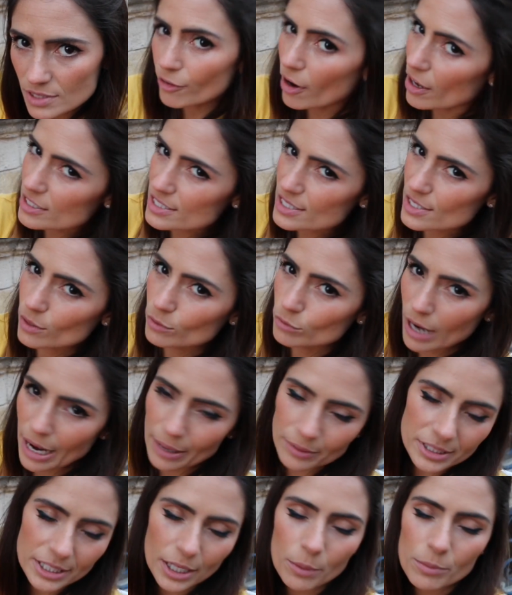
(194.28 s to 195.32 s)
France are
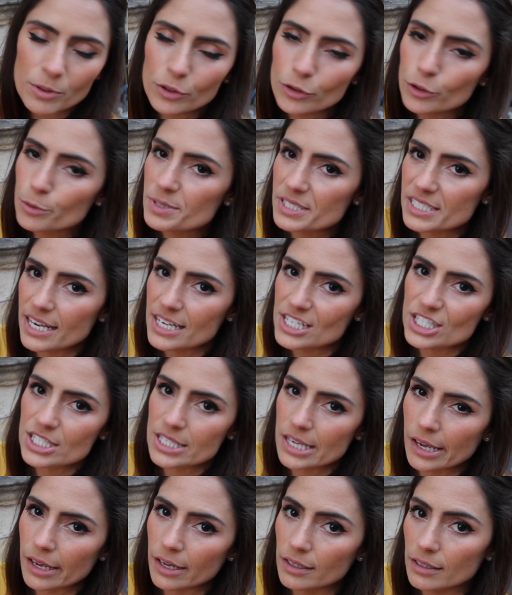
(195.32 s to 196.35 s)
rounding up the group
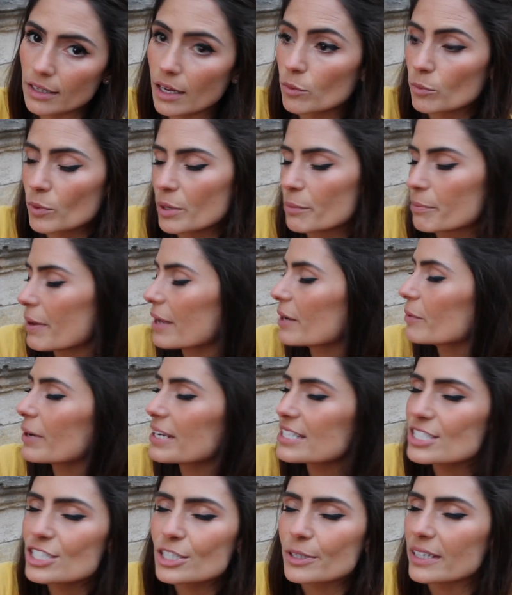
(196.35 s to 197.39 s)
stages here, and what a better
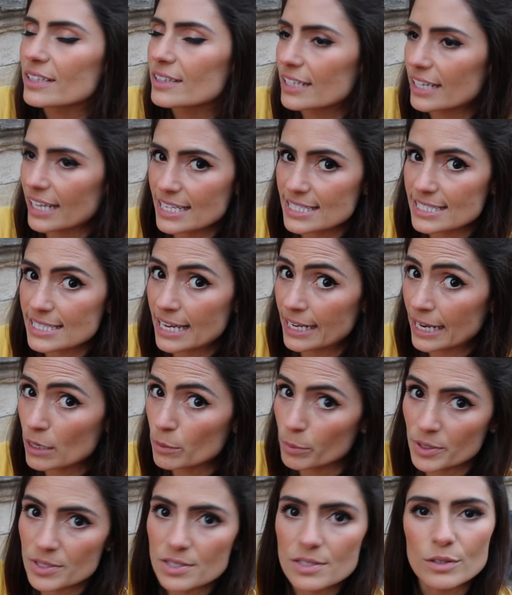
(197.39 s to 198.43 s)
way to do it than against their
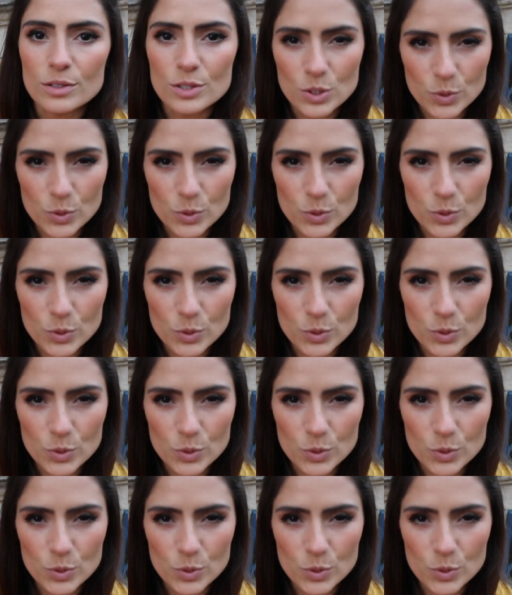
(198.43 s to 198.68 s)
neighbours, the